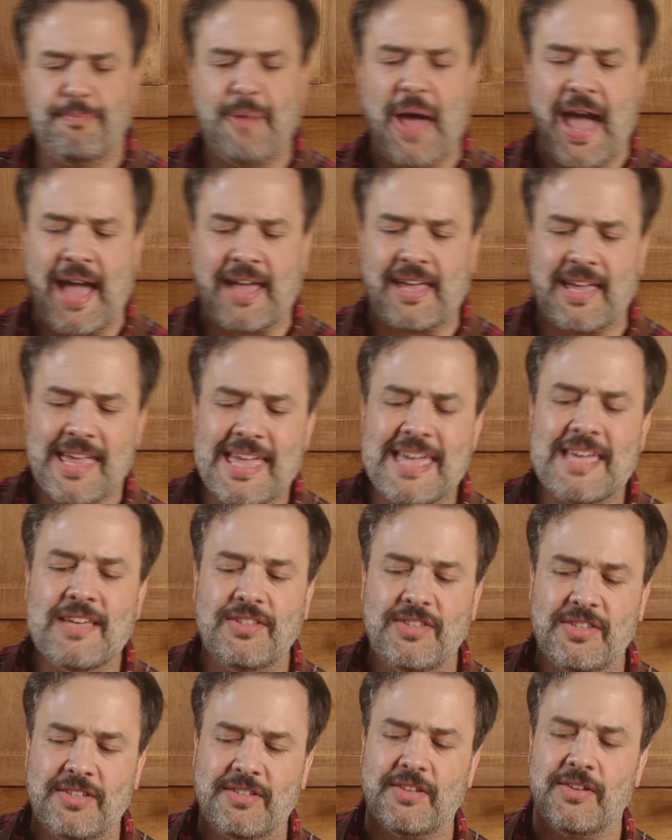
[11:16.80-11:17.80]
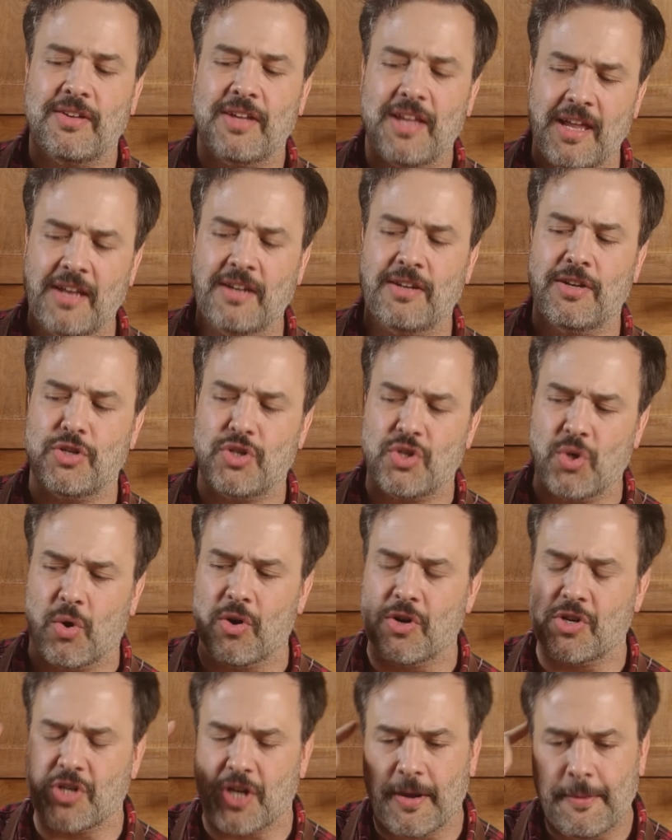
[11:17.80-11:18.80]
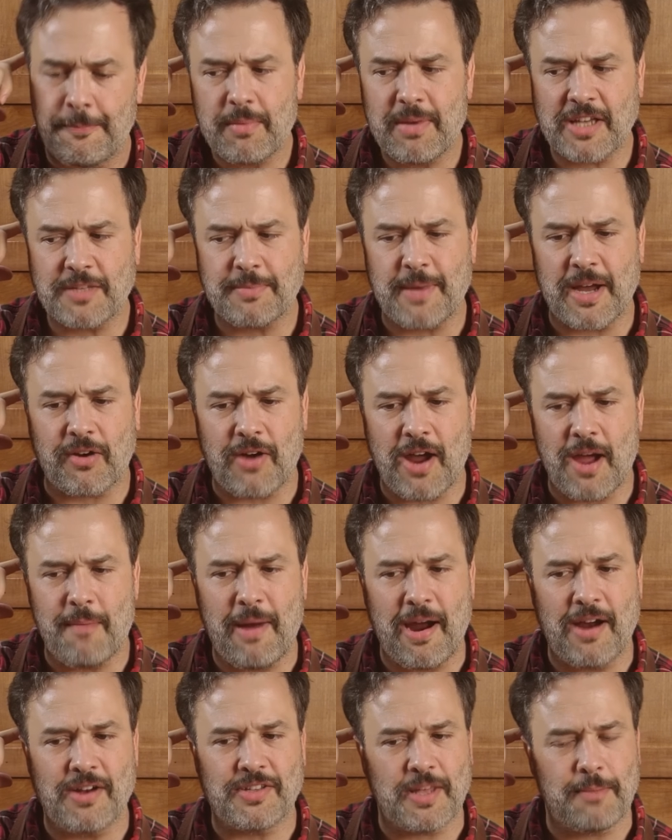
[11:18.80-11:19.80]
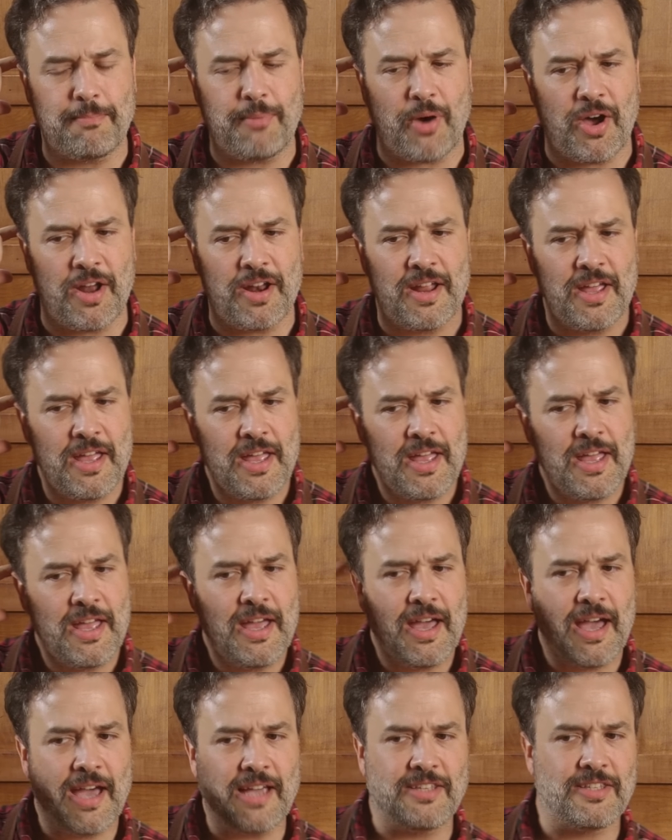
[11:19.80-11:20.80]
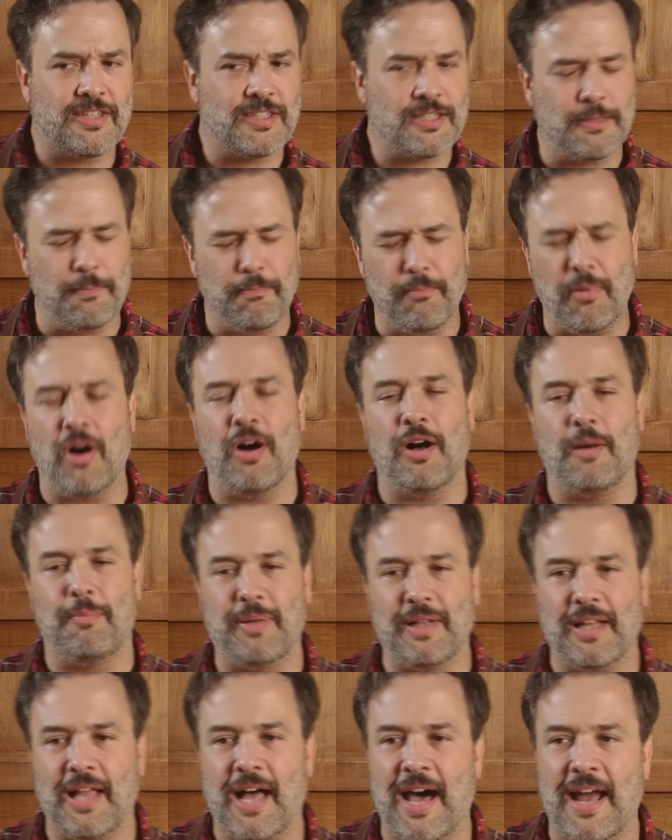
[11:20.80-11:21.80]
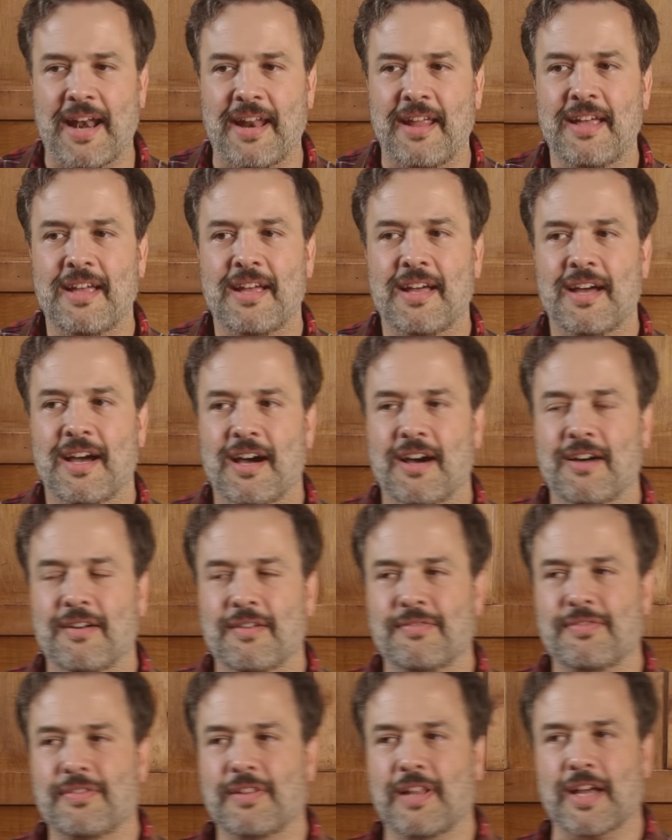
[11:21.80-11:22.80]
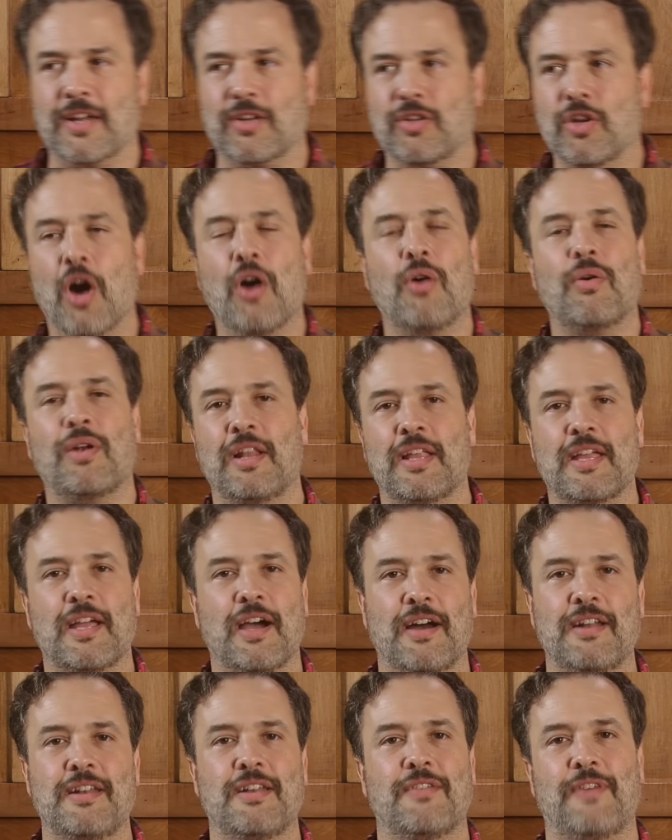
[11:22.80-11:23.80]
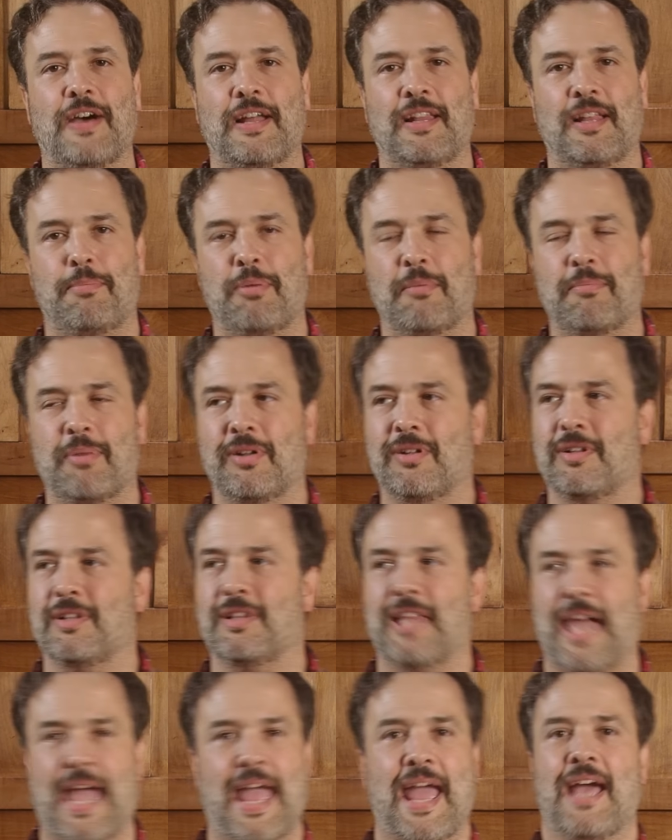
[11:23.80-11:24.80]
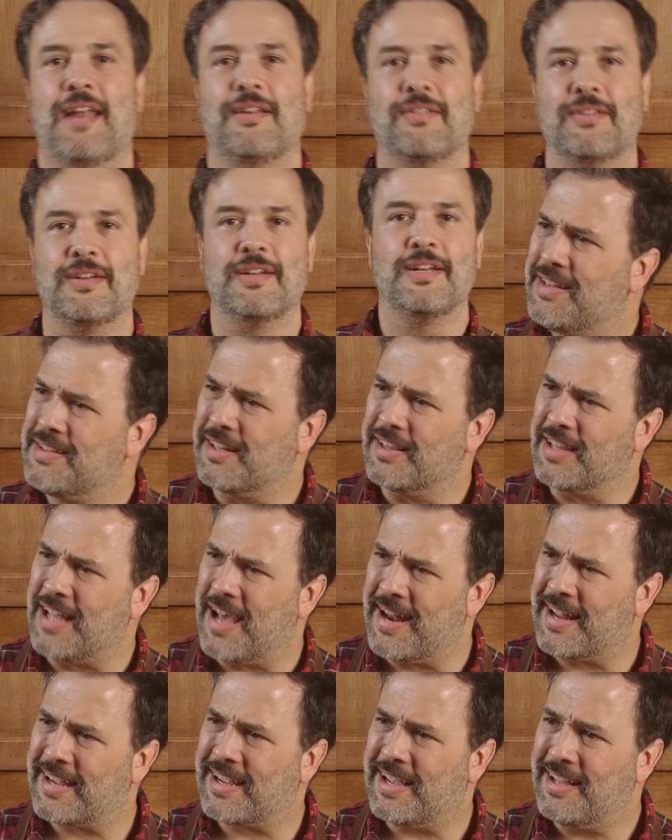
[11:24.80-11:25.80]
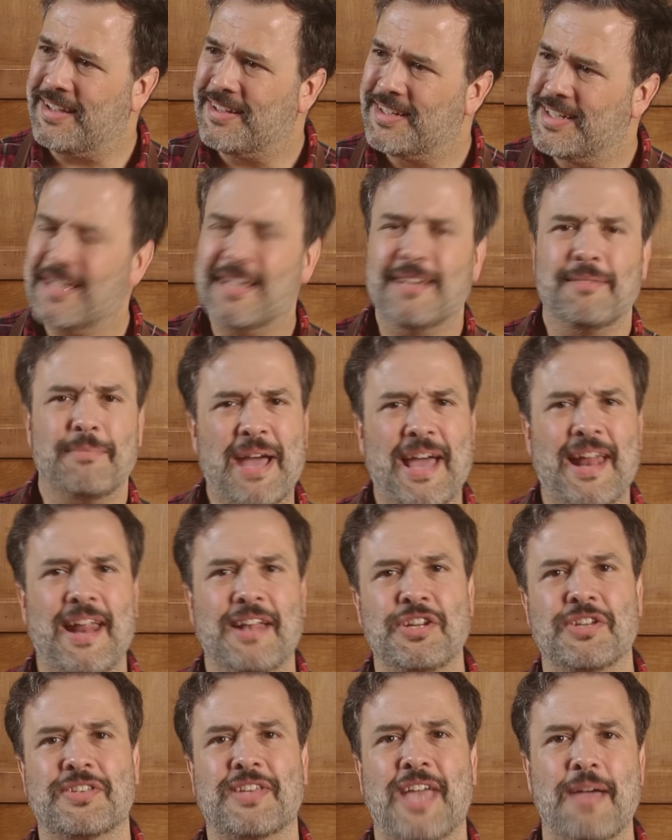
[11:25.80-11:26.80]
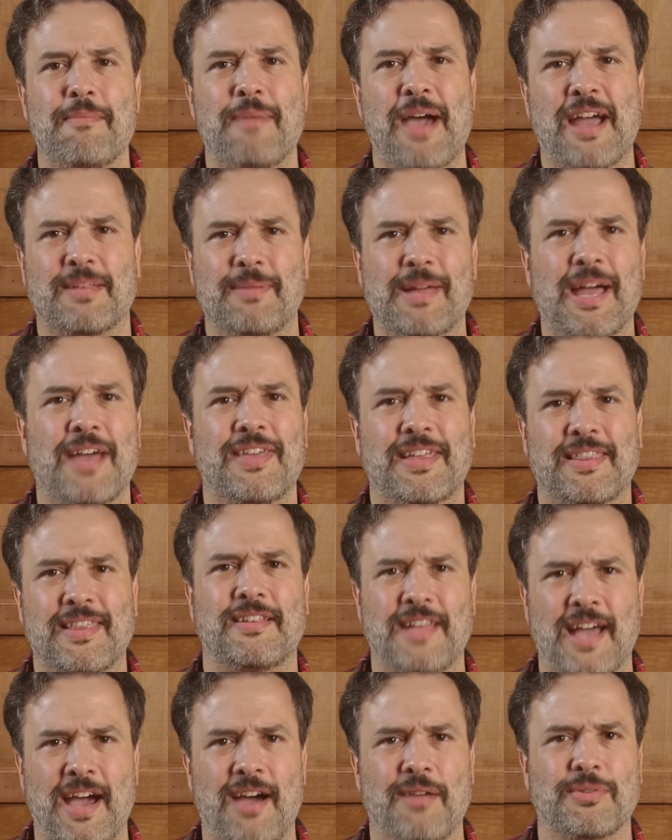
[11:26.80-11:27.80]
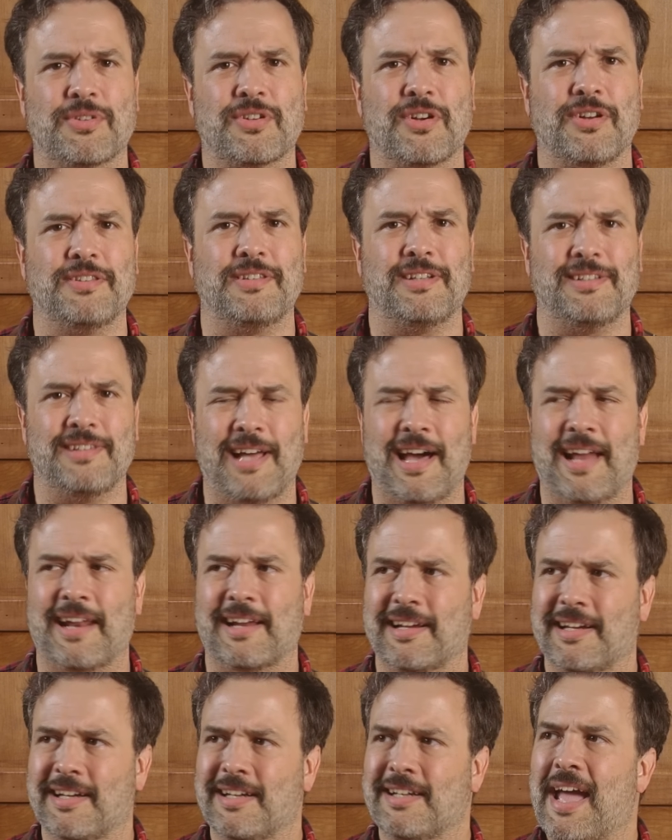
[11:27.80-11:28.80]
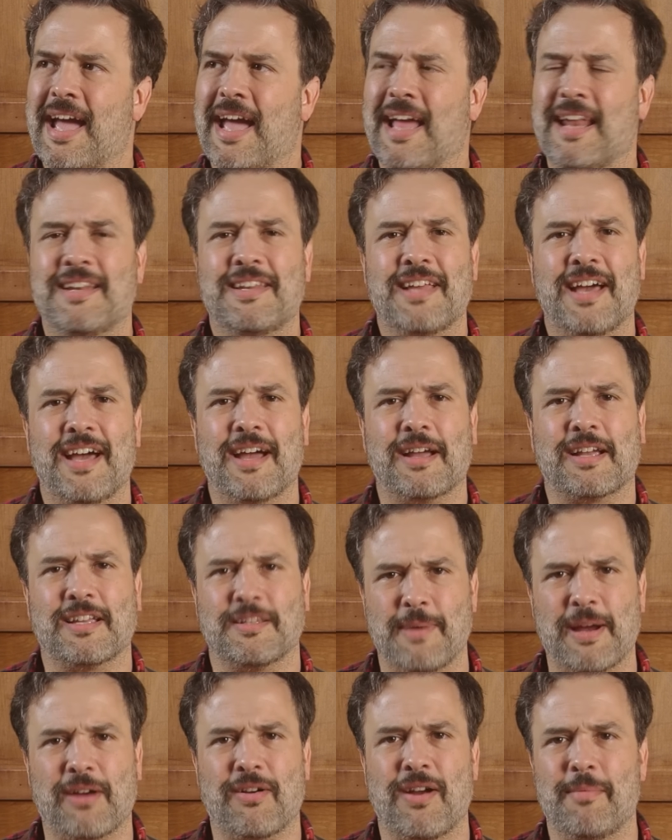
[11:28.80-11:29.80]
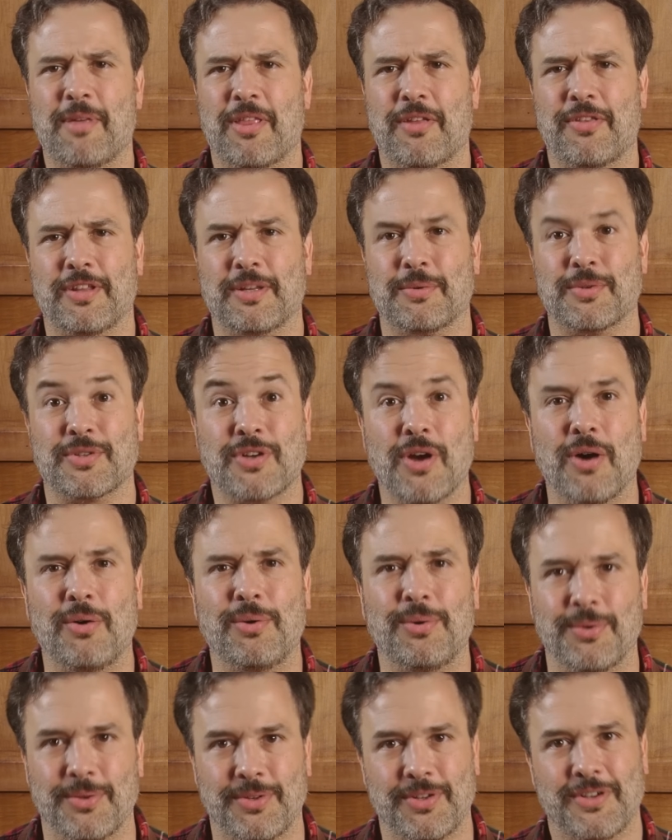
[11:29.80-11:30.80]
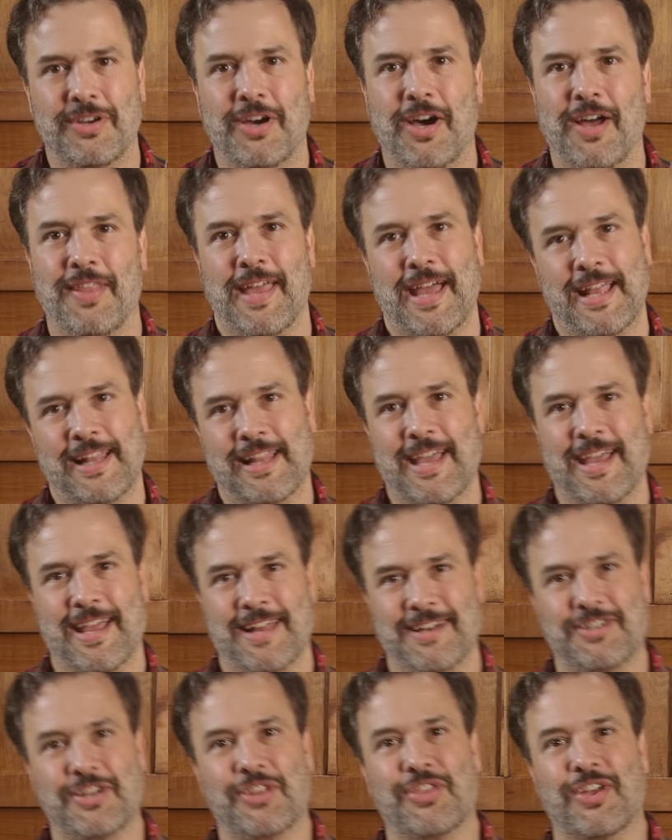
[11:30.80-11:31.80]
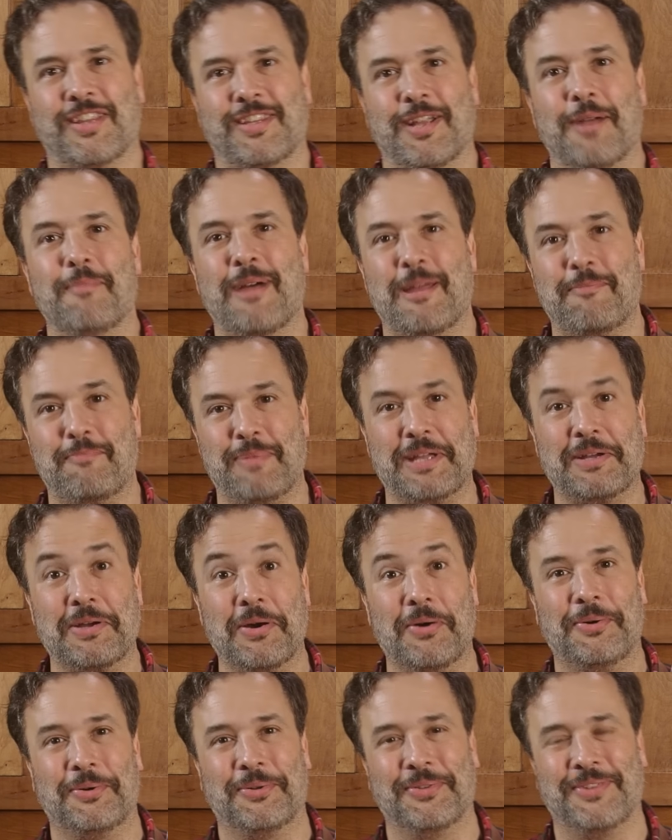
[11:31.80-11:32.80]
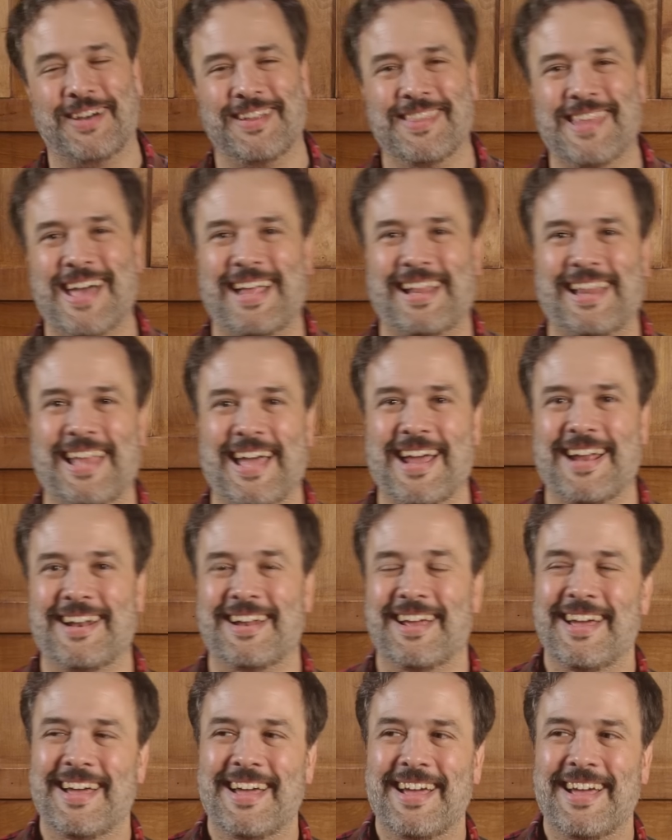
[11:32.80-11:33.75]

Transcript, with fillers: back east into Georgia because my grandparents had bought a small plot of like totally undevelopable land. Dahlonega? Man, it just came back to me. I think the town was called Dahlonega. And because uh, my grandmother thought there was gold on that land. She thought there might be gold on that land.